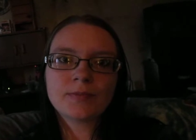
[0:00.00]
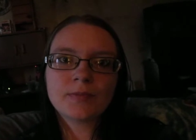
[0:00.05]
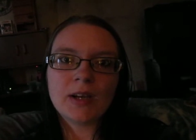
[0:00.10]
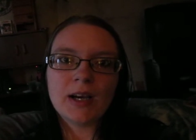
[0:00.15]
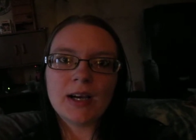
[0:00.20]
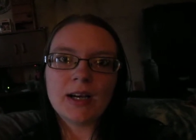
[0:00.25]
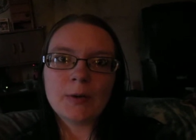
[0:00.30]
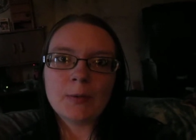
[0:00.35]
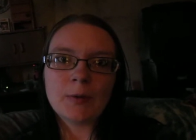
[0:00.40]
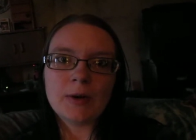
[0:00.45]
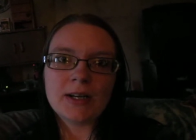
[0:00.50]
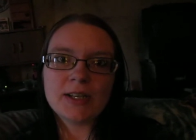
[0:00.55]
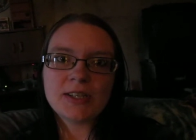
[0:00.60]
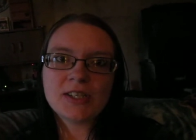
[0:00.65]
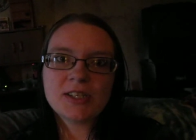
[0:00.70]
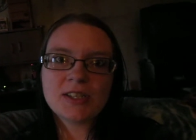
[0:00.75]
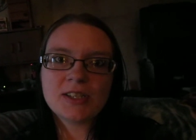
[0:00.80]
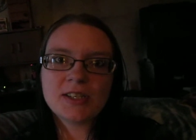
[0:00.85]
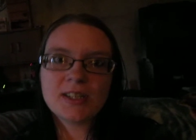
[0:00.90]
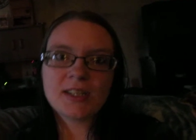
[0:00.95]
I
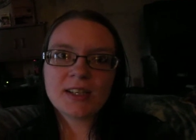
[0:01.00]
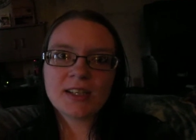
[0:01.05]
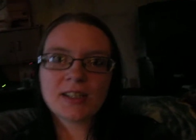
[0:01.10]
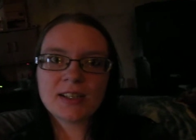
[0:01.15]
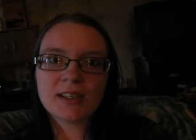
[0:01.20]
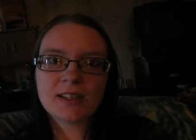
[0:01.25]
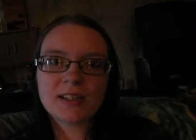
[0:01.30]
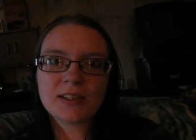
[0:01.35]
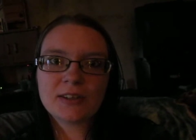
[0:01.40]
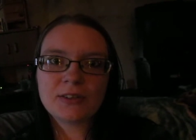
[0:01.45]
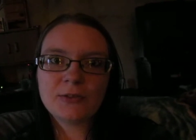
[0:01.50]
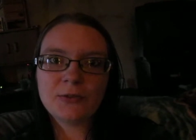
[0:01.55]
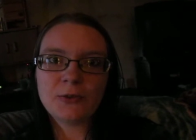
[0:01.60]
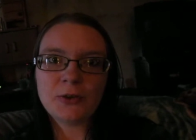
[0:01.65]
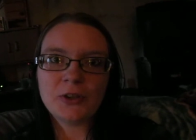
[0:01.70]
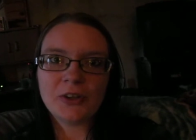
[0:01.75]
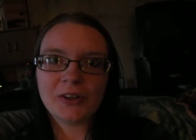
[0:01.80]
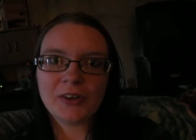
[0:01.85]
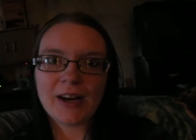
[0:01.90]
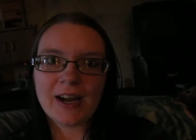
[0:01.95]
watched
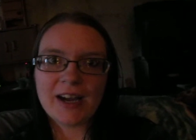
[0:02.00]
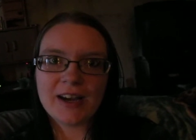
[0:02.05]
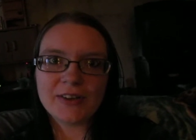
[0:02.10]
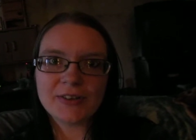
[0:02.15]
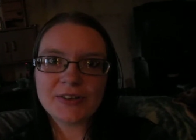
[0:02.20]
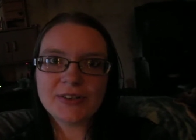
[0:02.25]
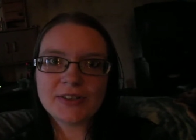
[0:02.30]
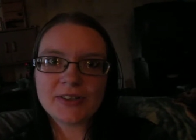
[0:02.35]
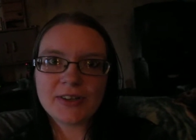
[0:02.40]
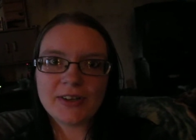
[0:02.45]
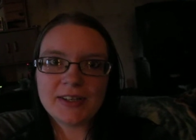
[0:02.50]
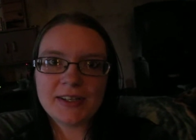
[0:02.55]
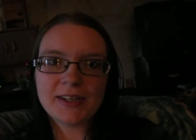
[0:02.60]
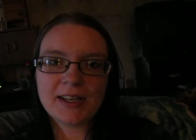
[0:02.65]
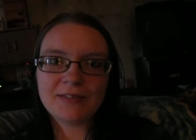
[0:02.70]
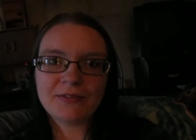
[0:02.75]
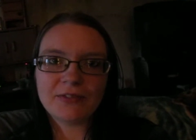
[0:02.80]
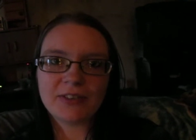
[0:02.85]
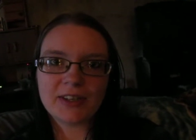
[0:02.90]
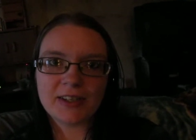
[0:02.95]
Fuller House on
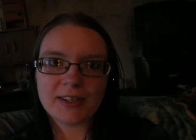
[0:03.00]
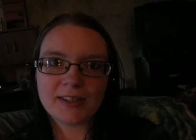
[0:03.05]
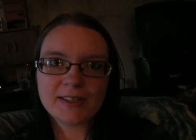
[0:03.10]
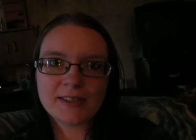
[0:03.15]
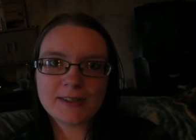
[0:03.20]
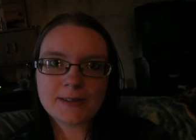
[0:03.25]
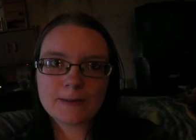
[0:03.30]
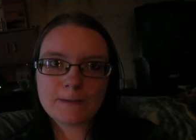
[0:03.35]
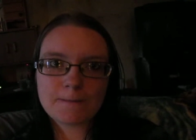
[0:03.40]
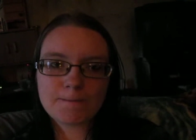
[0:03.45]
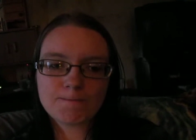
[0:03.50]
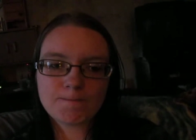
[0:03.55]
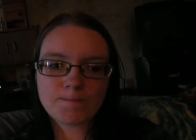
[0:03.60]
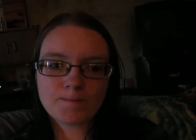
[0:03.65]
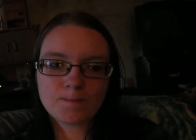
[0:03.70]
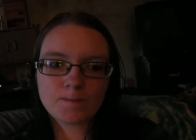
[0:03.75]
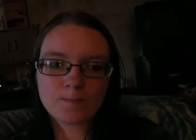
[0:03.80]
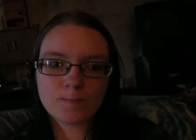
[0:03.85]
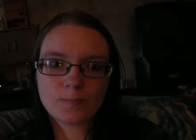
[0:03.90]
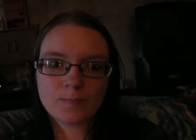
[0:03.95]
Netflix.
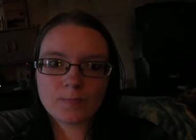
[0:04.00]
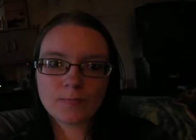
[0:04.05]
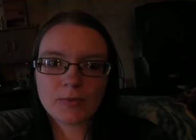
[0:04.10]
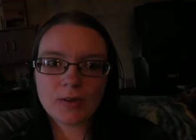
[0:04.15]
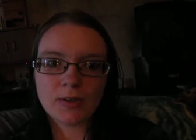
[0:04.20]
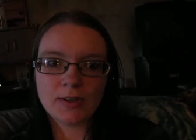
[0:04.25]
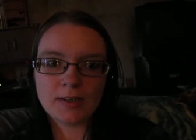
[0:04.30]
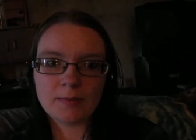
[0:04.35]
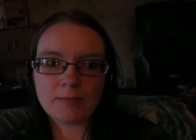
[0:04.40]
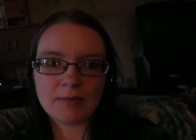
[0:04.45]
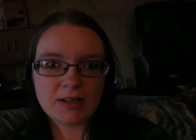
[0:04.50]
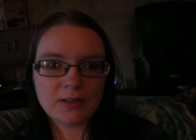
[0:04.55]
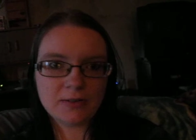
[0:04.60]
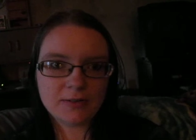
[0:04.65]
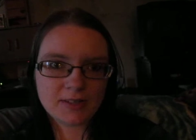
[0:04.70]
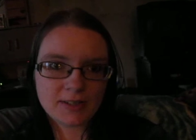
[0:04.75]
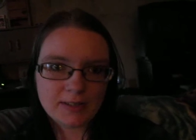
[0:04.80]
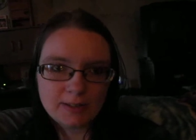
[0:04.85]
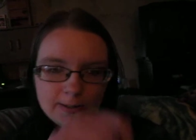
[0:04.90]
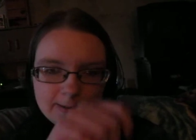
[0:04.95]
Hold on, my
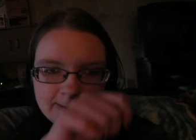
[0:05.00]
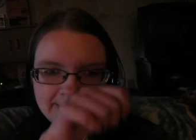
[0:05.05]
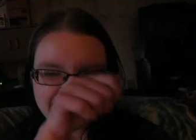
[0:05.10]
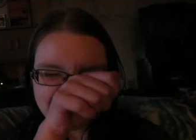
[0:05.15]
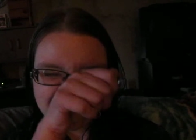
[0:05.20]
nose itches.